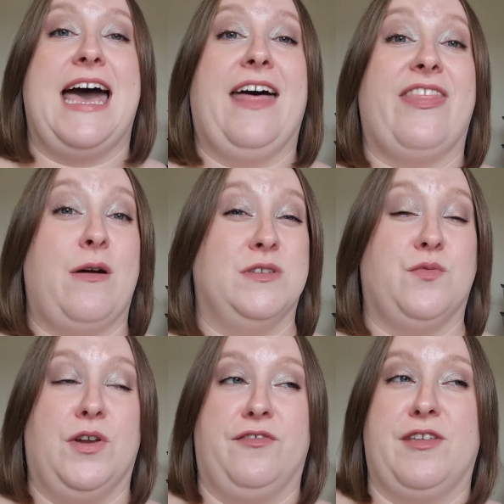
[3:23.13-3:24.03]
and that was
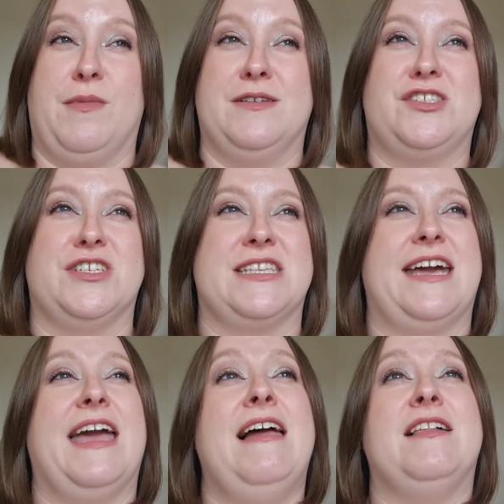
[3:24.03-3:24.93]
one of them. I was just
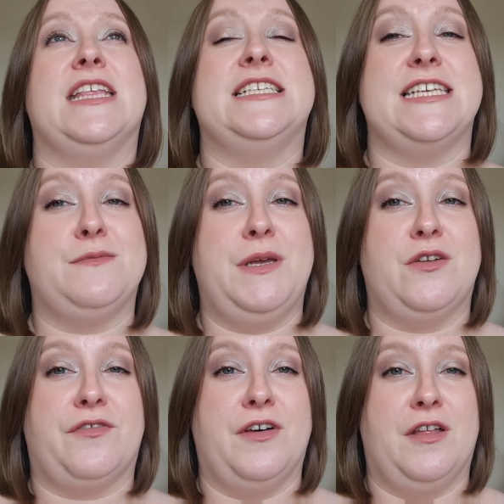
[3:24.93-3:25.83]
like, this is
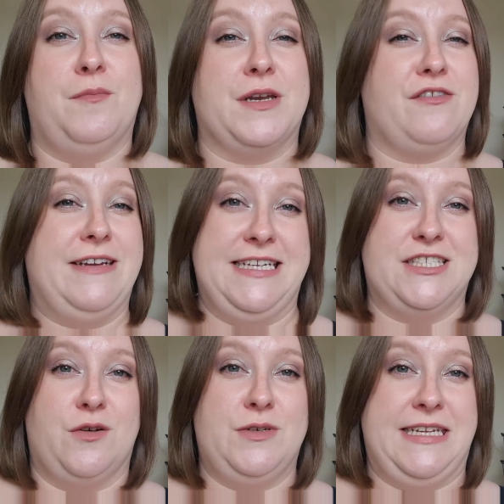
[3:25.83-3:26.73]
beautiful, but I really
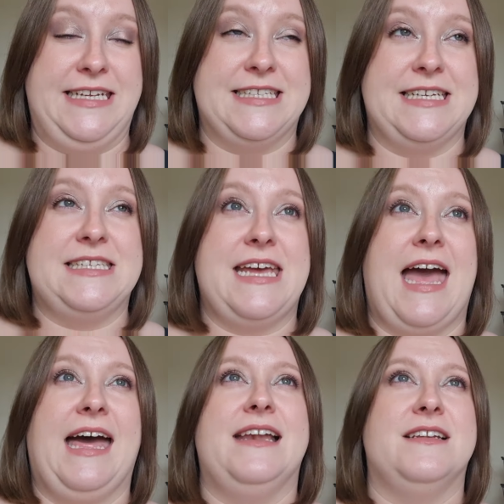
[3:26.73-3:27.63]
don't need it.
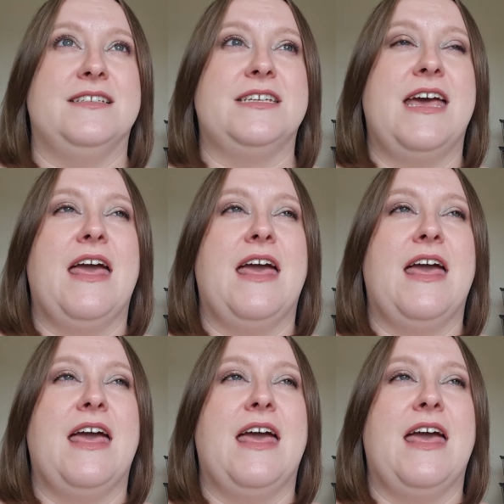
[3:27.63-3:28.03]
And